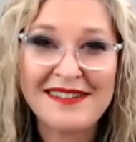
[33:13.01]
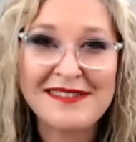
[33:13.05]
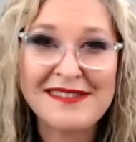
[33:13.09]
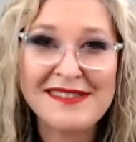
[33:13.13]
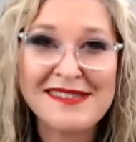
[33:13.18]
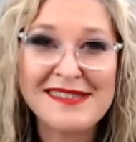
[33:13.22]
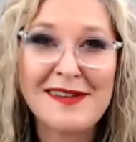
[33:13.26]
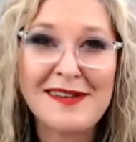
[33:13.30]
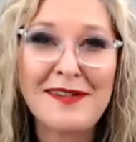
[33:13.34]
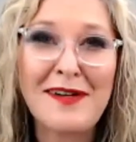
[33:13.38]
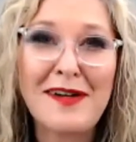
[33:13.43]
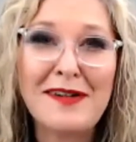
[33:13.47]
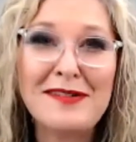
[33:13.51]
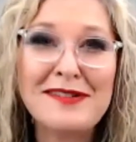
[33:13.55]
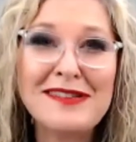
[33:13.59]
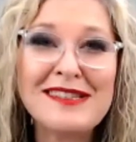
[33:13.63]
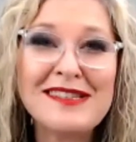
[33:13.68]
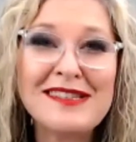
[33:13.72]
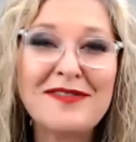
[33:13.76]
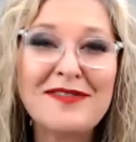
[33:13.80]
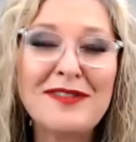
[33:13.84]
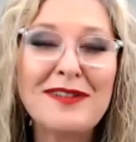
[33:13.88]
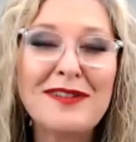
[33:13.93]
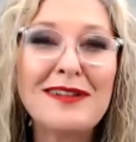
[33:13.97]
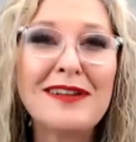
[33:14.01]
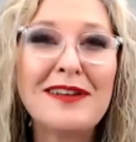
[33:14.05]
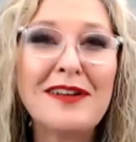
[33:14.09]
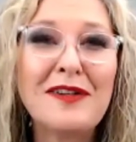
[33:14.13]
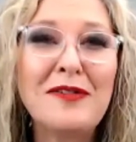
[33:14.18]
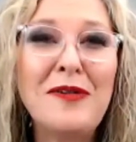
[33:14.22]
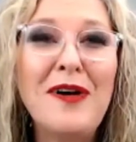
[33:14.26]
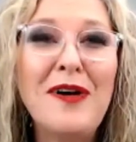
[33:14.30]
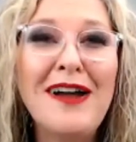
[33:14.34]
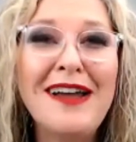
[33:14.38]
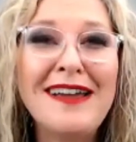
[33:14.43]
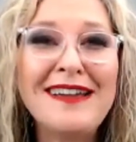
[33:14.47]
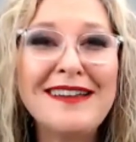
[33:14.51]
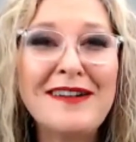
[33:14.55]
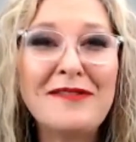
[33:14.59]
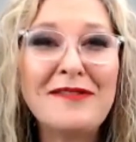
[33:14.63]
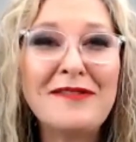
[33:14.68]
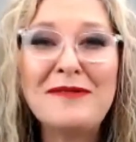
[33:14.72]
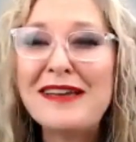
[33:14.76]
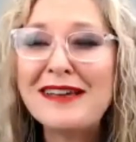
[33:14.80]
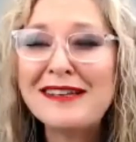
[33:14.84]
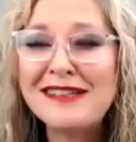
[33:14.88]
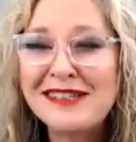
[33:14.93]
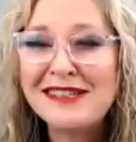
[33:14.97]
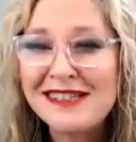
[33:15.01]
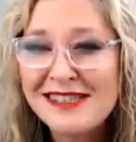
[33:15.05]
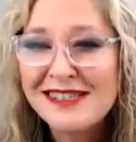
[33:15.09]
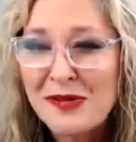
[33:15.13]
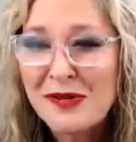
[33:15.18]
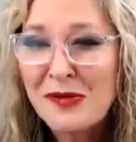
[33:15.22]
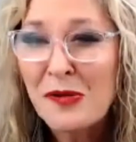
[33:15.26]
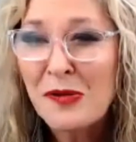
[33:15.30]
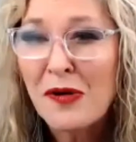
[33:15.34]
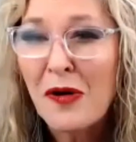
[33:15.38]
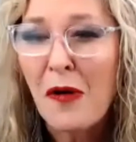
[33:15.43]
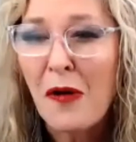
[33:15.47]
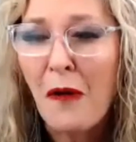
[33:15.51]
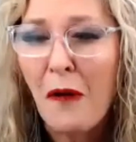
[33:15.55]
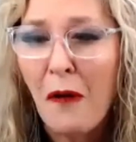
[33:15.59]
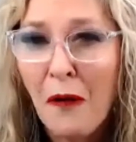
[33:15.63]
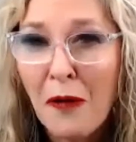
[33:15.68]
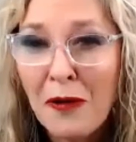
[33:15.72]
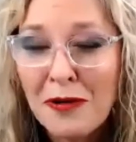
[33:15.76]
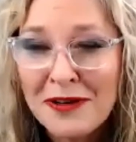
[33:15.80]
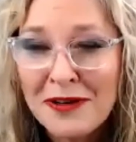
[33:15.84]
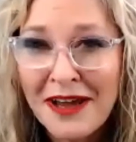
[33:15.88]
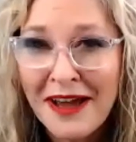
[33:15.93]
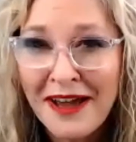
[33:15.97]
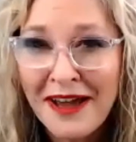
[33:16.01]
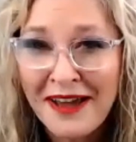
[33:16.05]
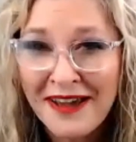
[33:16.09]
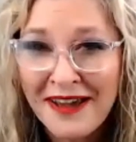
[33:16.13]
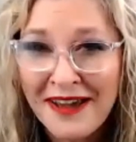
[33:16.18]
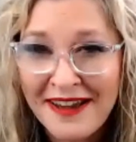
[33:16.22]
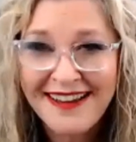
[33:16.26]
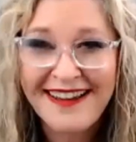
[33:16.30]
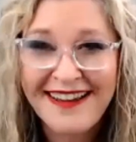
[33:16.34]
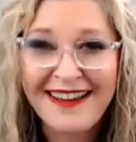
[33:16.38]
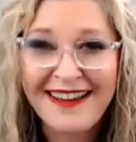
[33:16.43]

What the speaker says: So I just feel we could just talk all day.